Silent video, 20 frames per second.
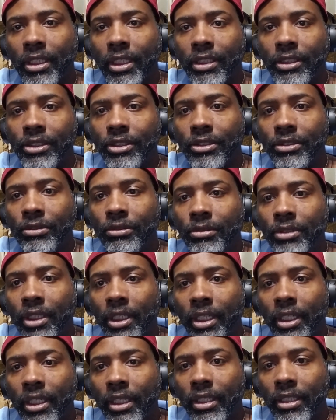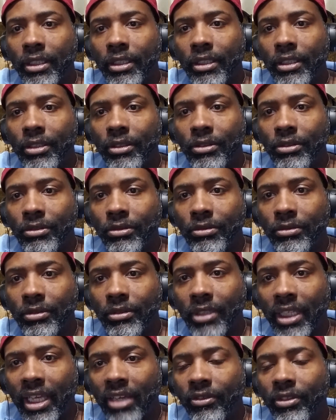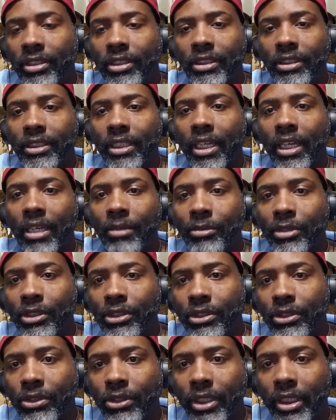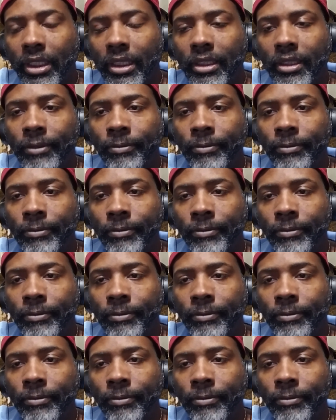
that you have a good time, enjoy it.